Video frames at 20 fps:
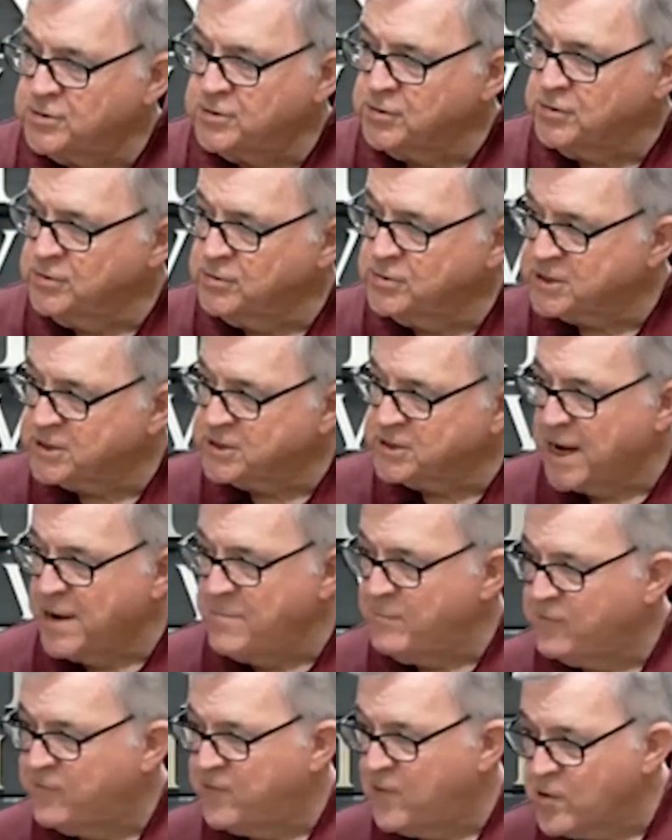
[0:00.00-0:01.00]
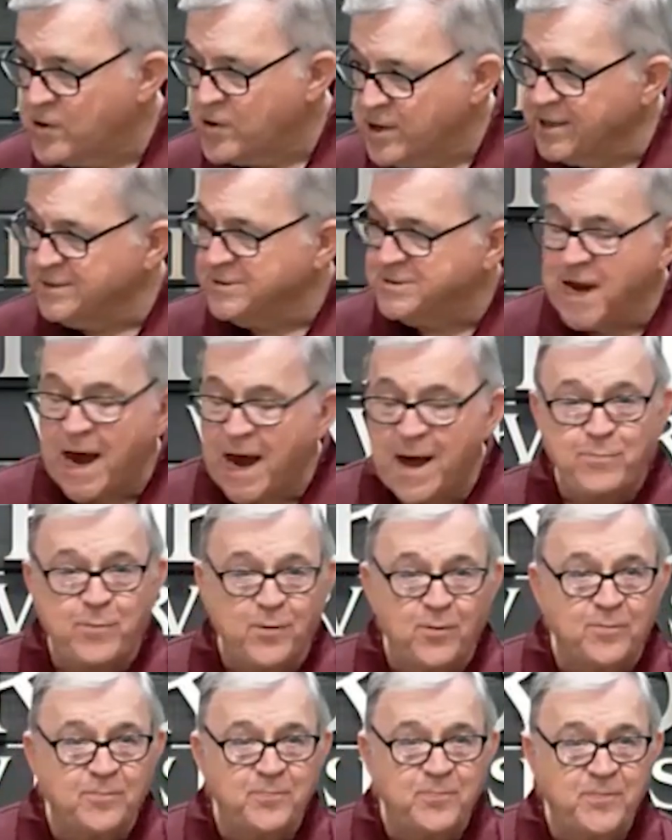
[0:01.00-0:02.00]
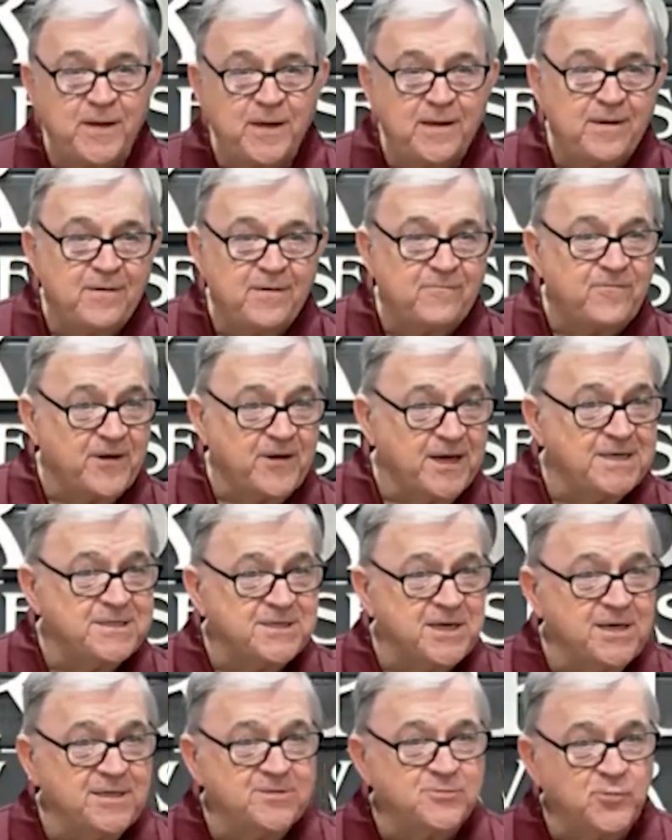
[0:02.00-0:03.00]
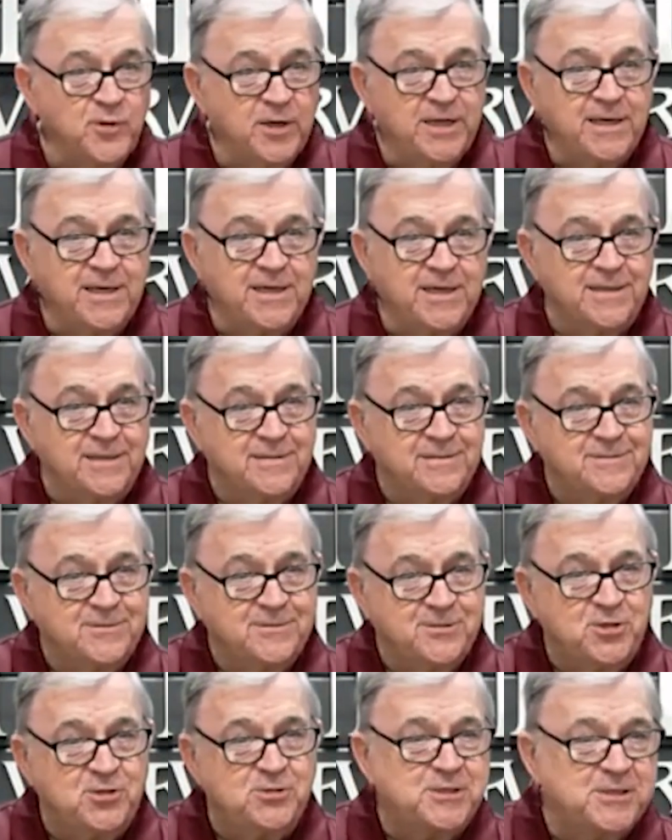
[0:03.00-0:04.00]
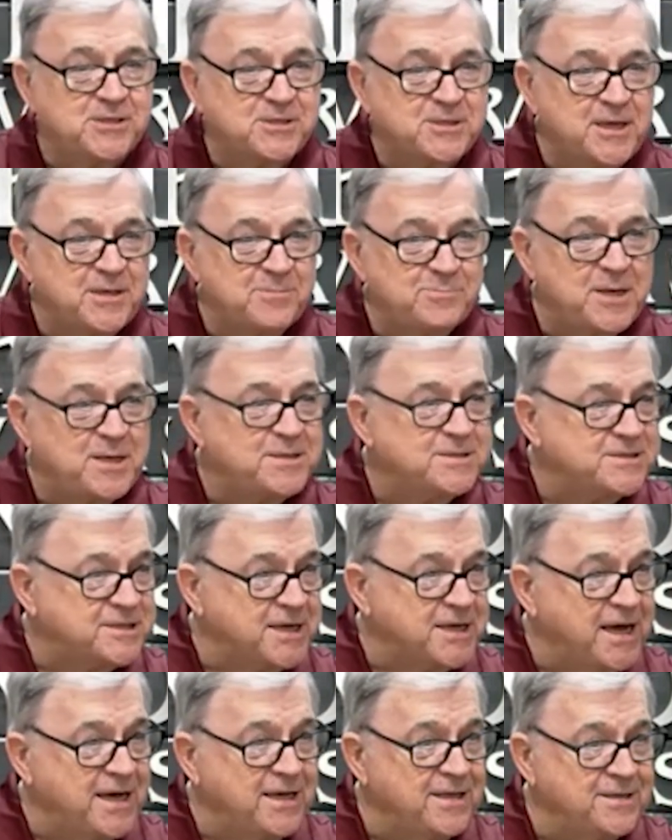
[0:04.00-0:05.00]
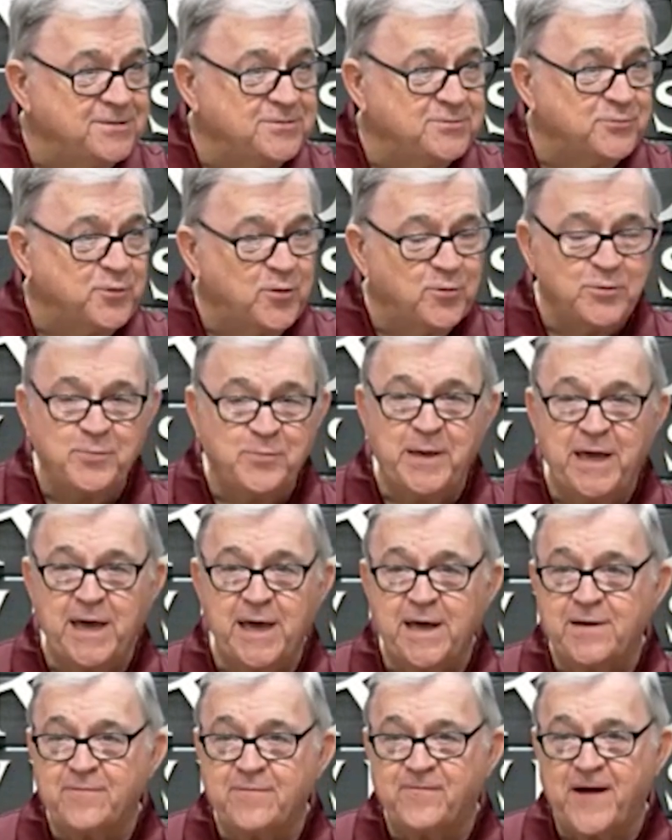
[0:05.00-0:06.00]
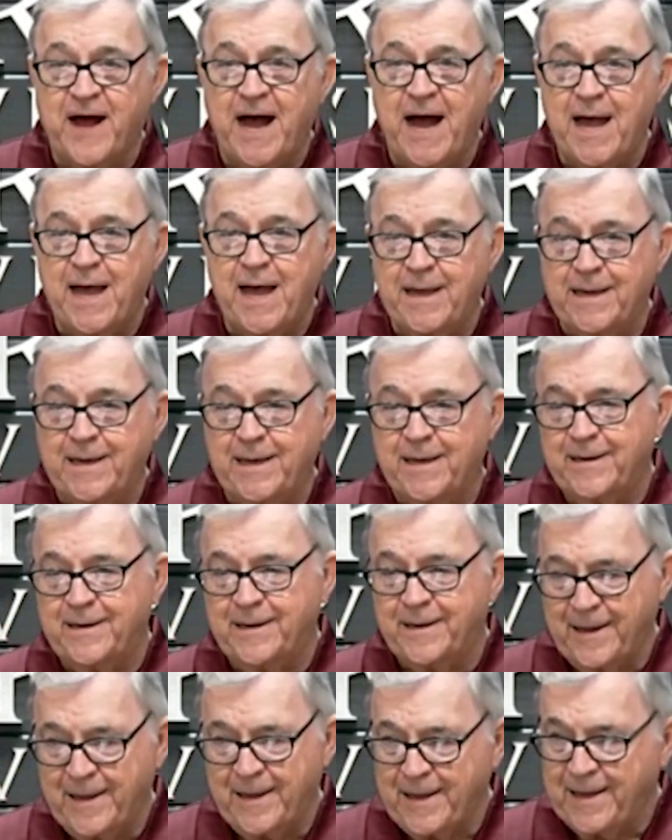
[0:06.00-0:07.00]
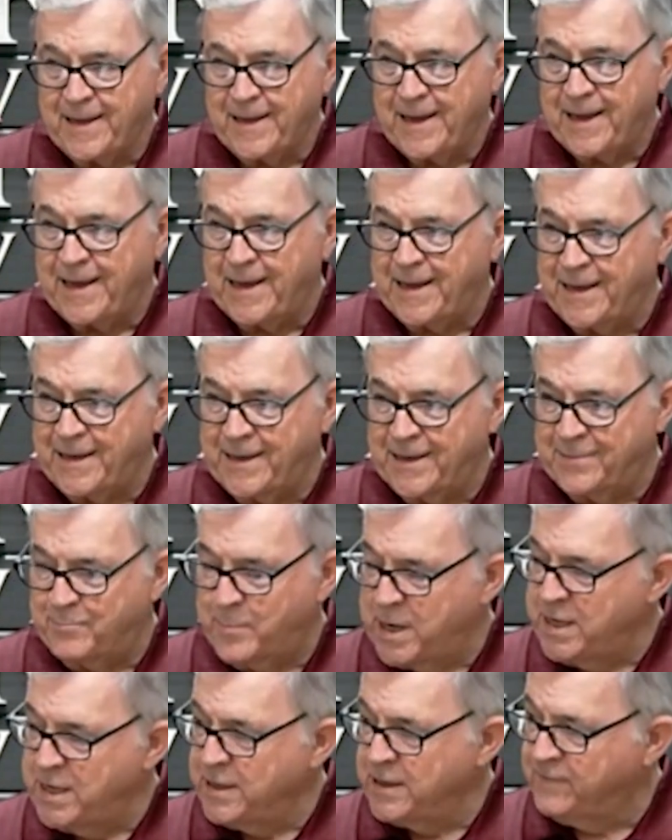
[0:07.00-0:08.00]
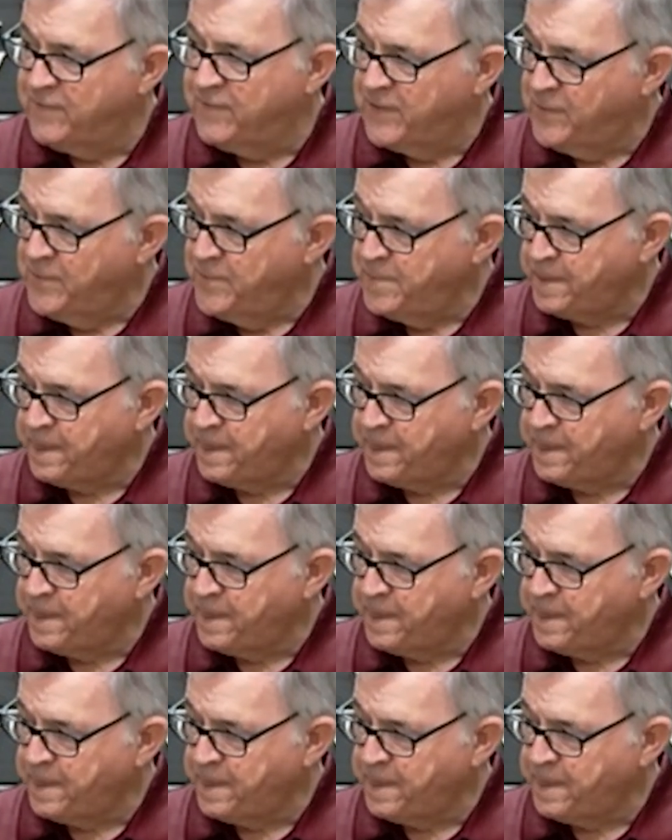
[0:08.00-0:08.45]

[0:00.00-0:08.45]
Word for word: who stand before you in chapel face each week and choosing something to say that you want to be edifying and, and uh, meaningful?